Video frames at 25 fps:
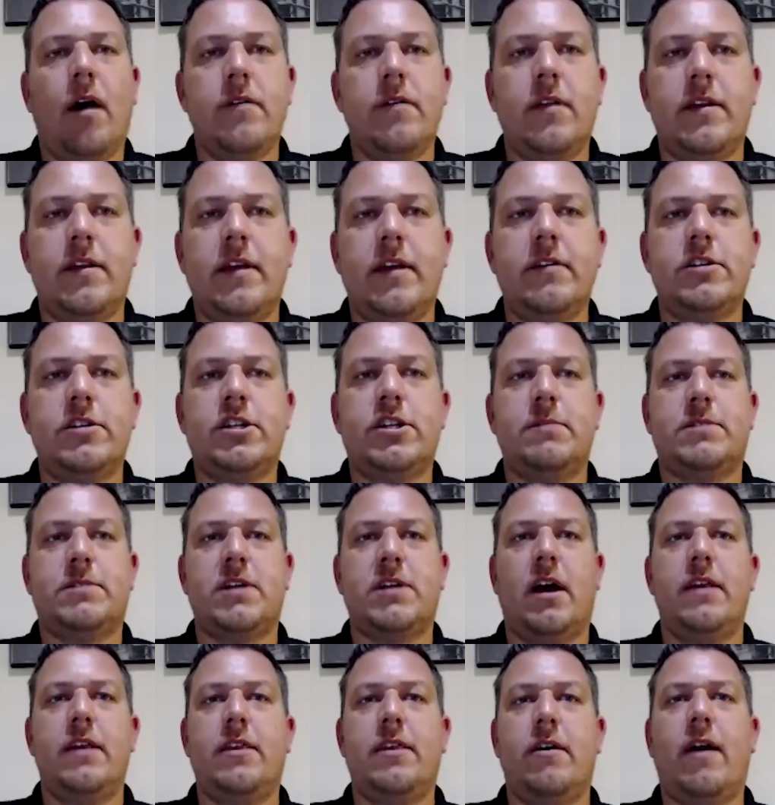the dealership
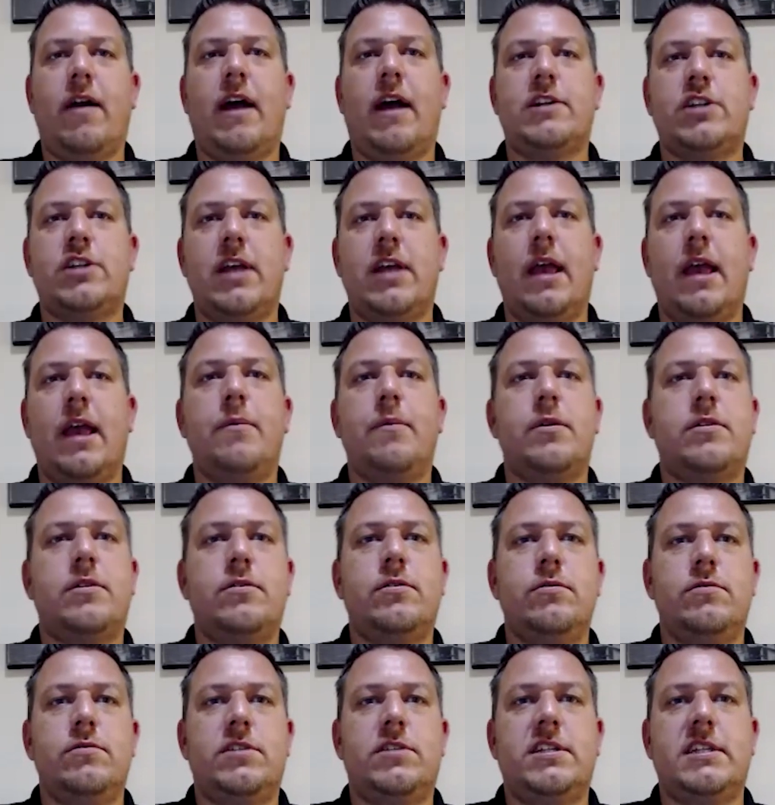side, they're actually able
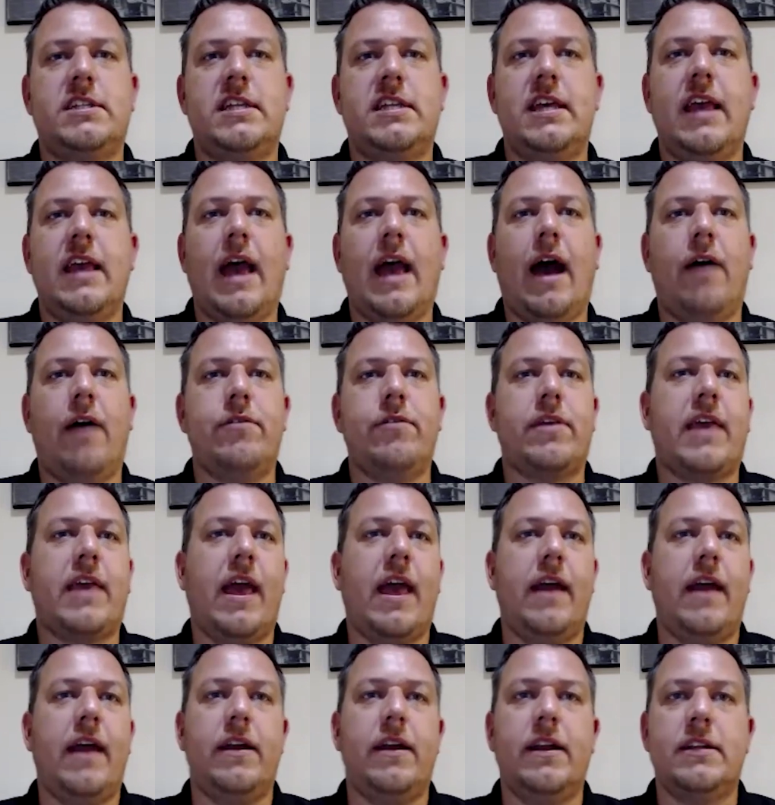to see how the
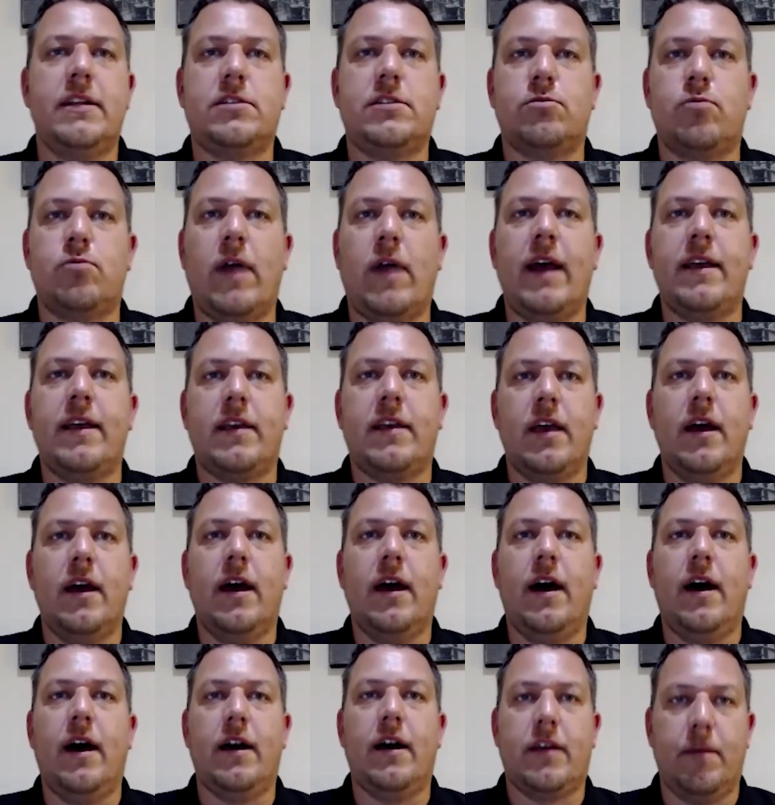candidates rank
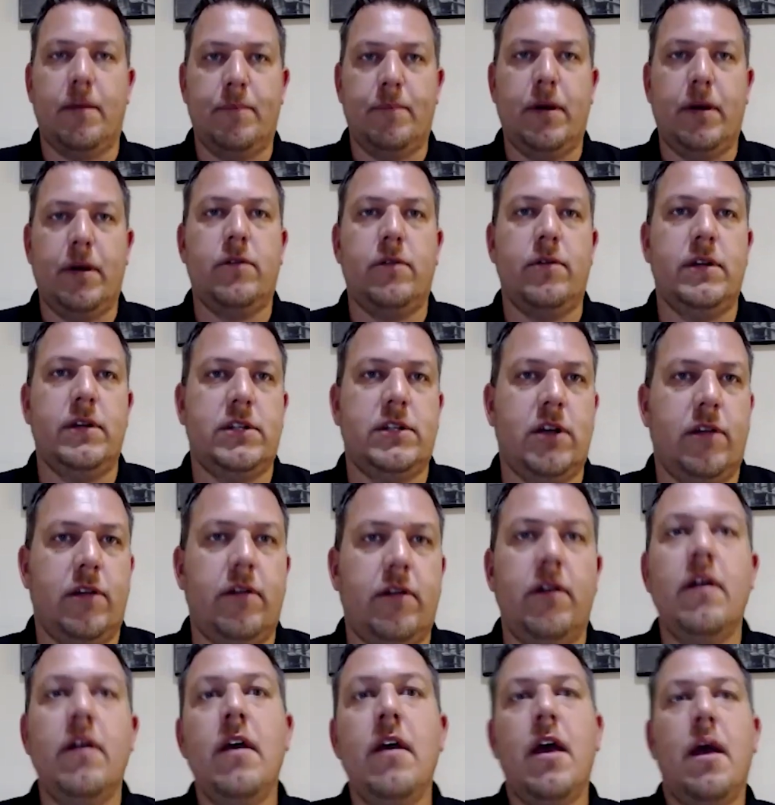compared to each
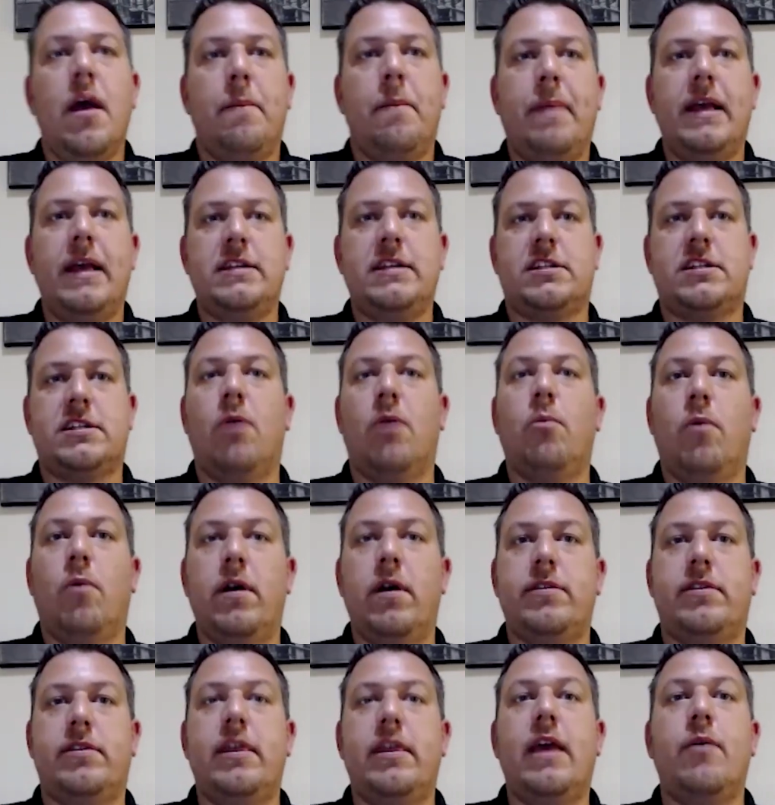other based on
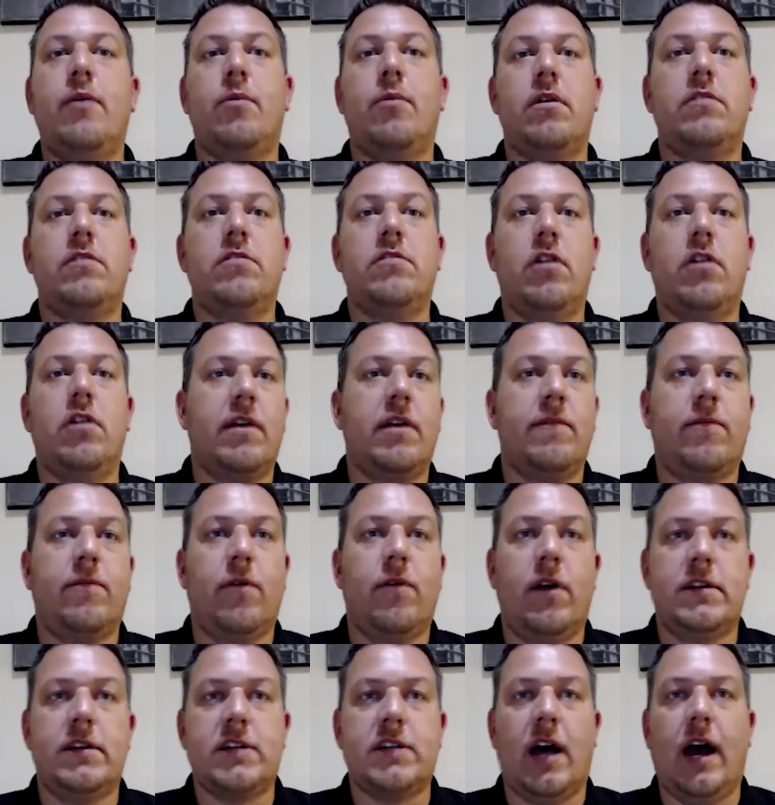what they were looking
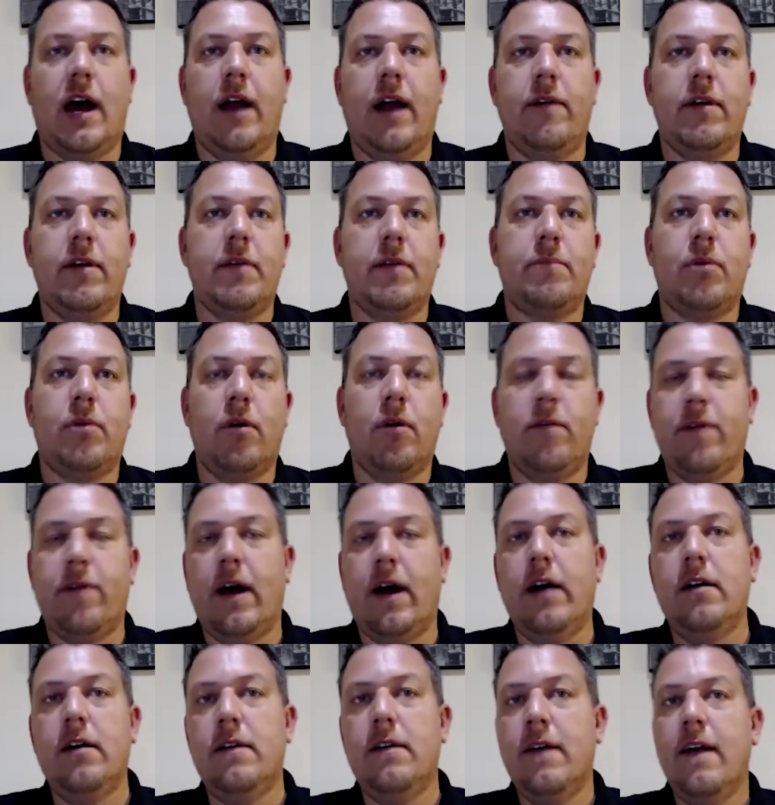for as a hiring
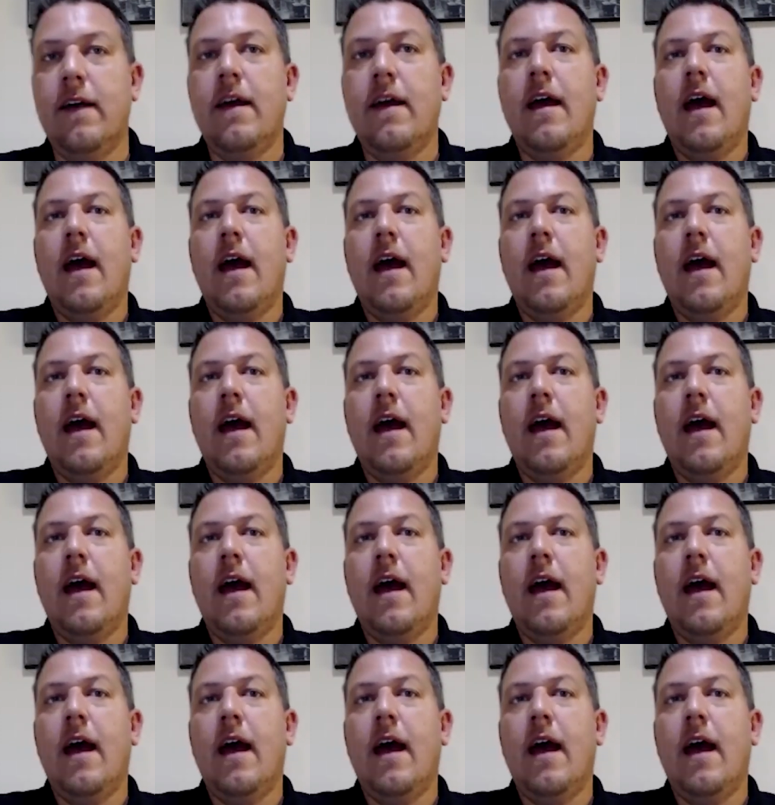profile.